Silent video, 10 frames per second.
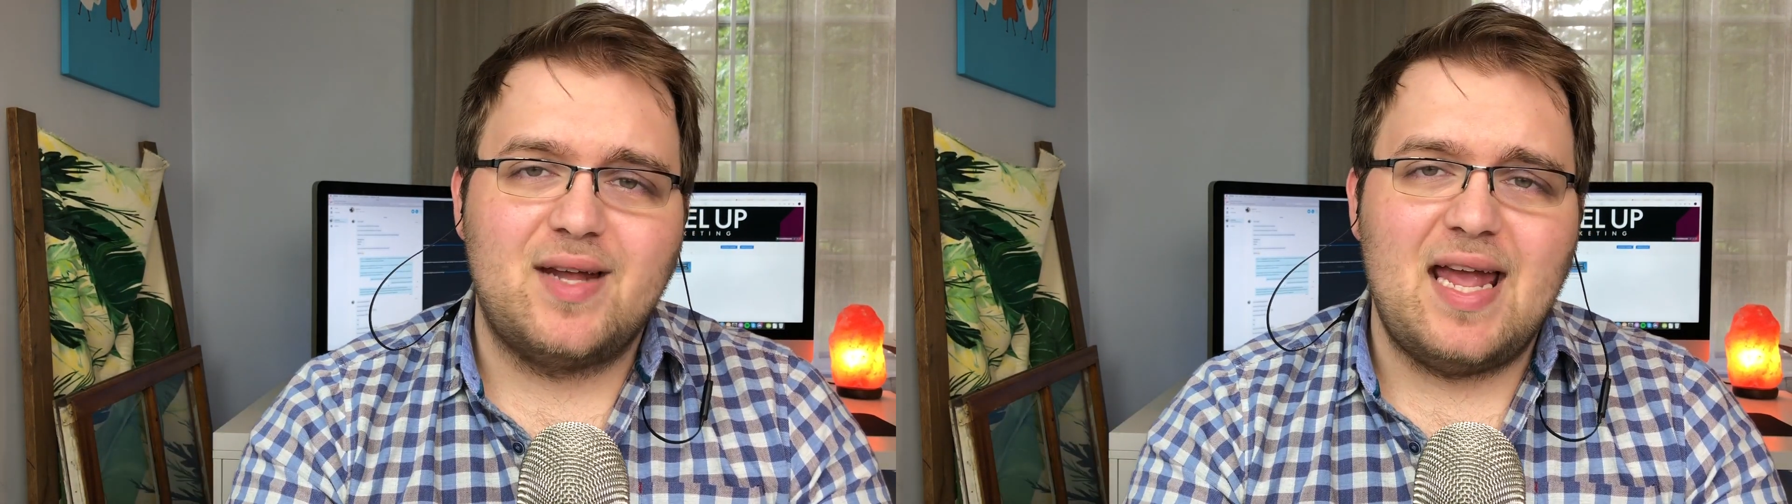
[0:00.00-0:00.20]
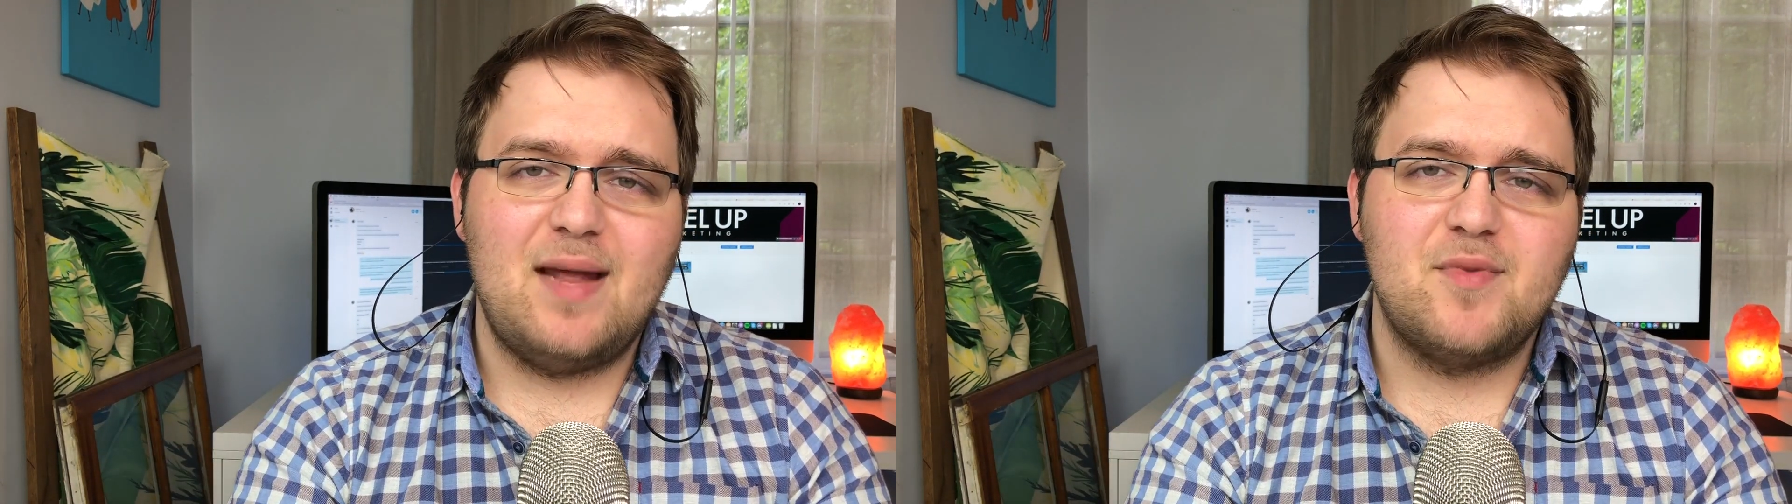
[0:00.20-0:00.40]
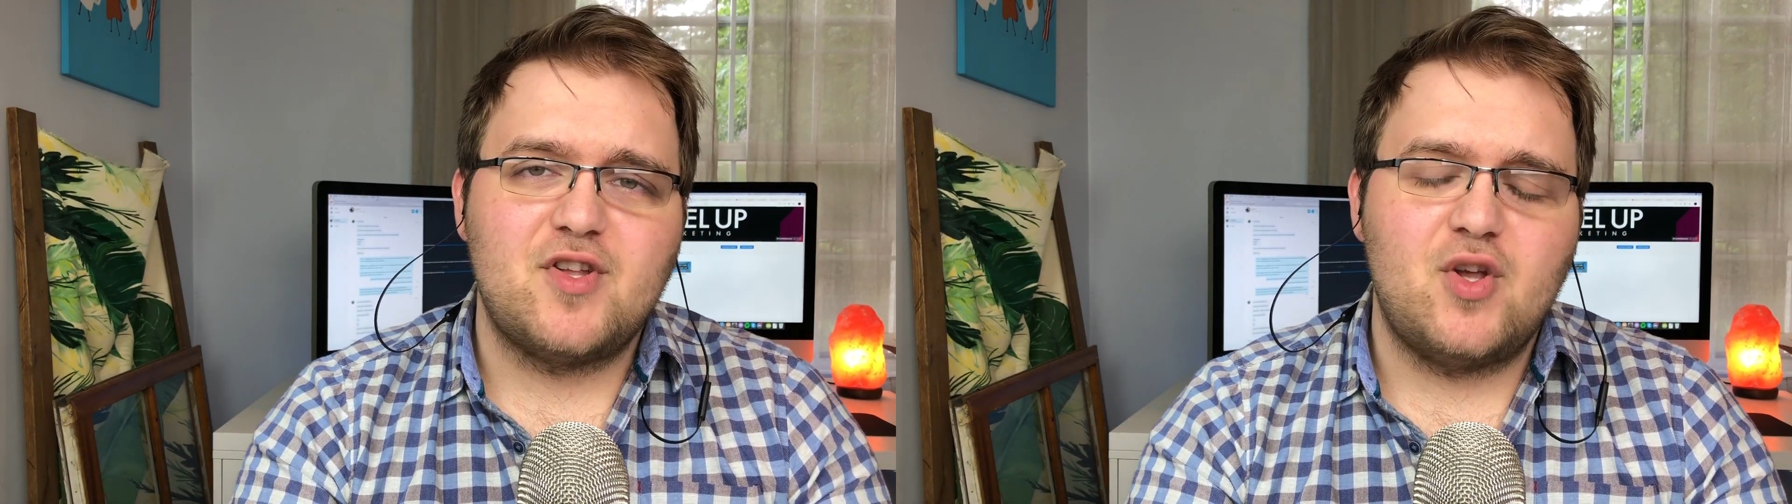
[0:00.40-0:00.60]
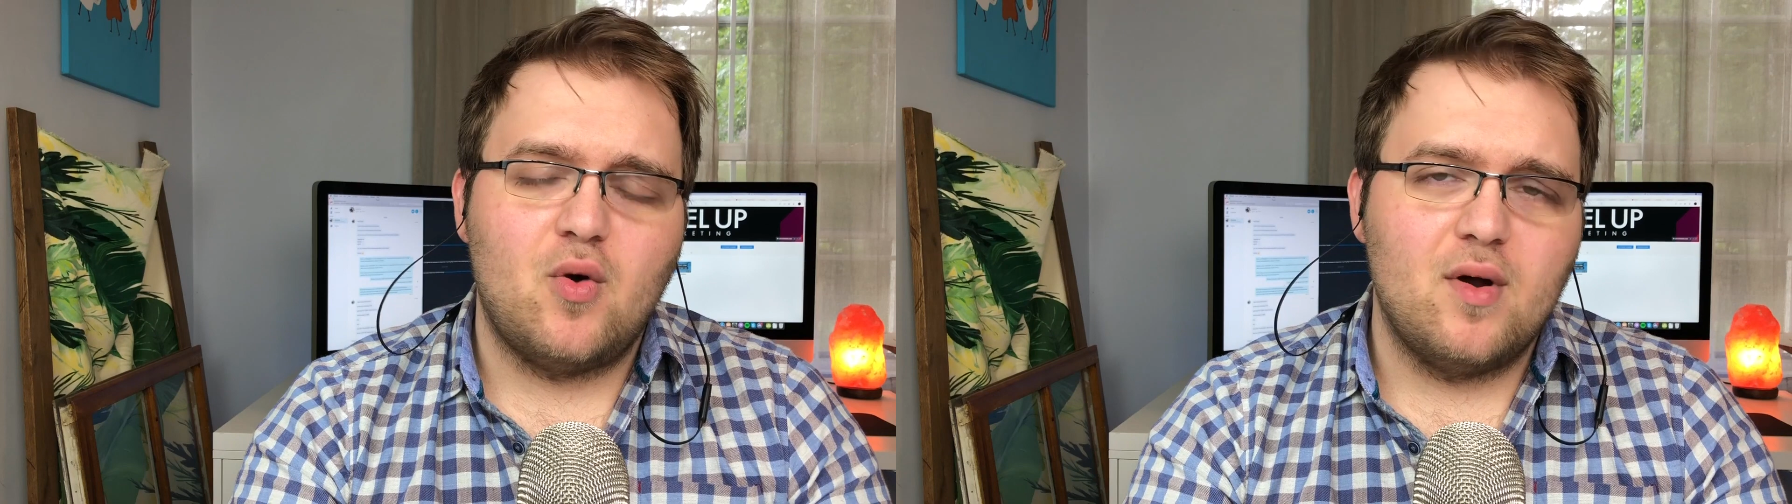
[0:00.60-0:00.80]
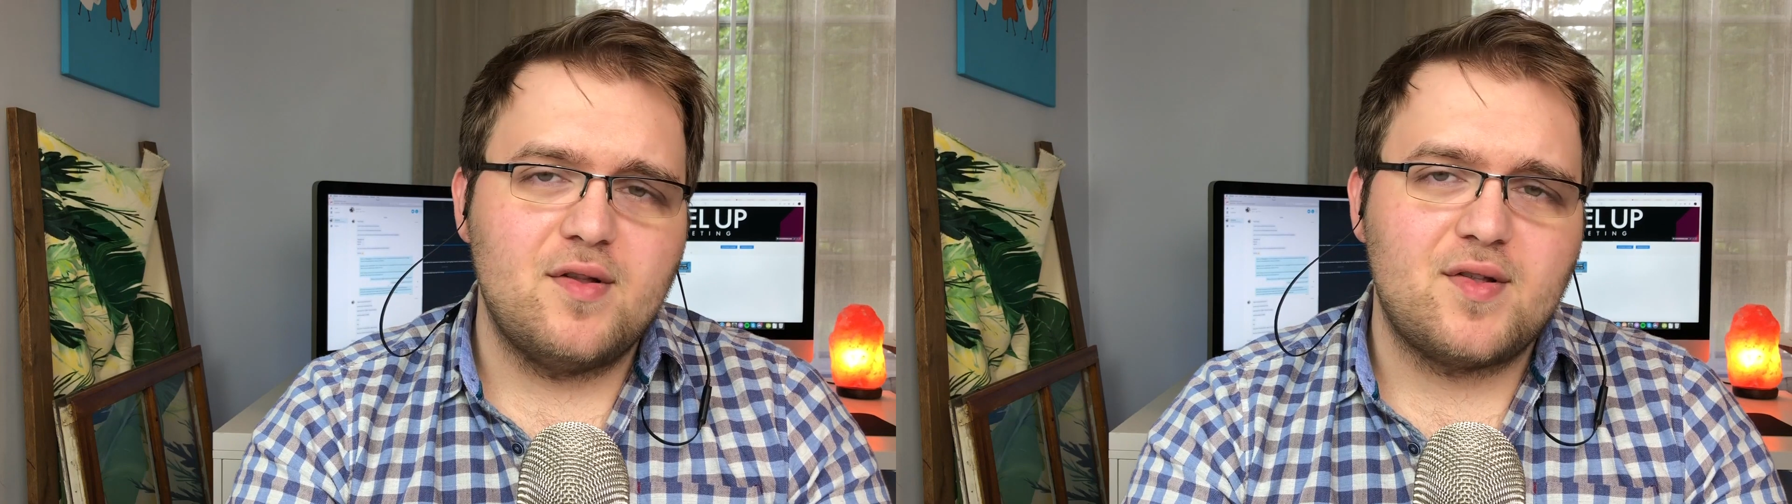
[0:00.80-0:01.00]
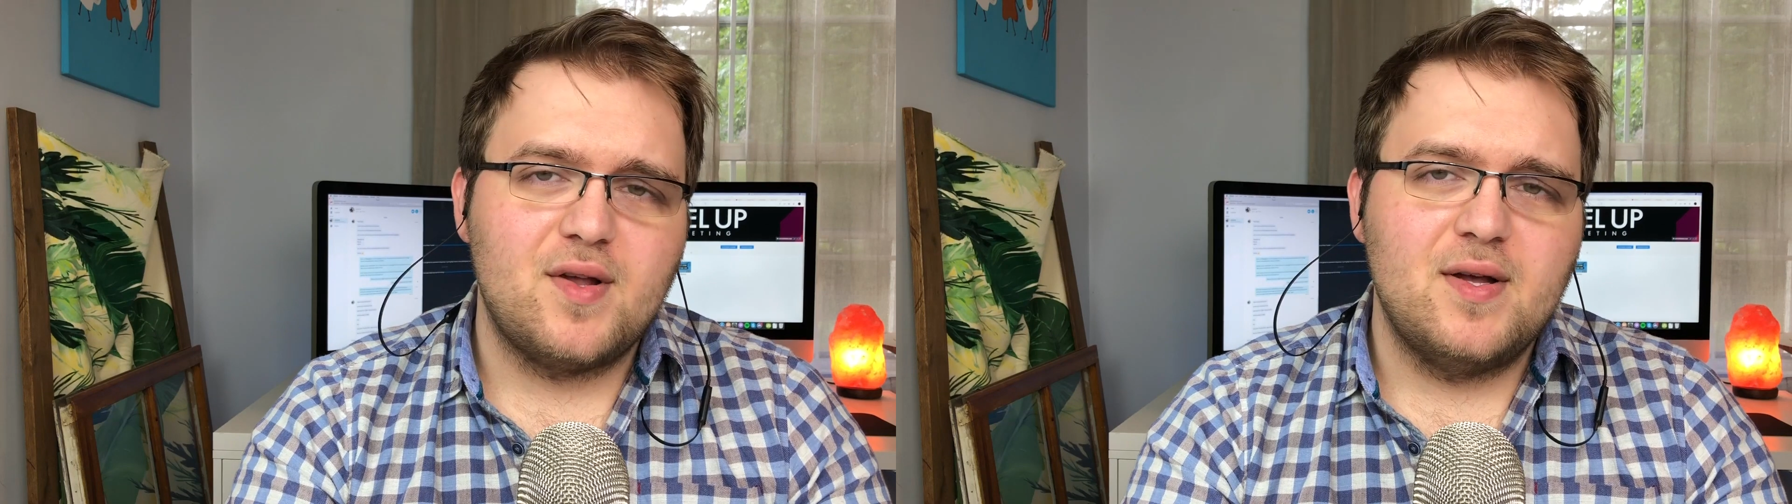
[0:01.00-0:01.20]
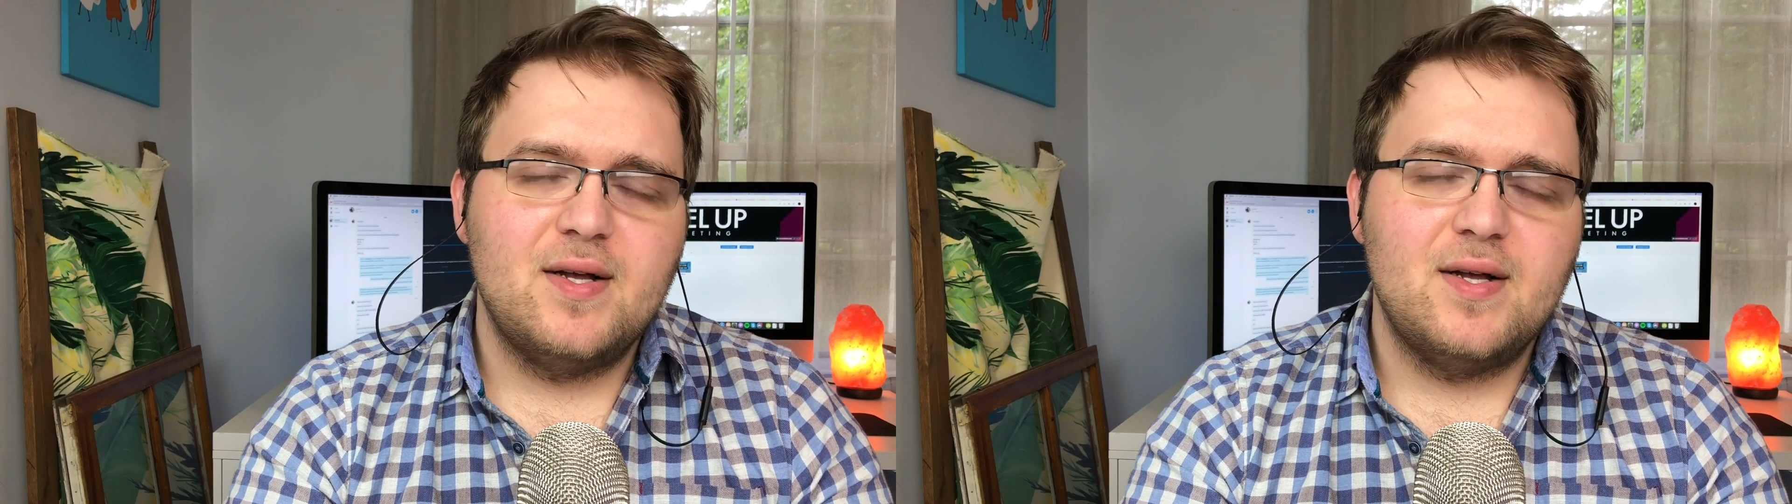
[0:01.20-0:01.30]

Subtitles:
games to yours.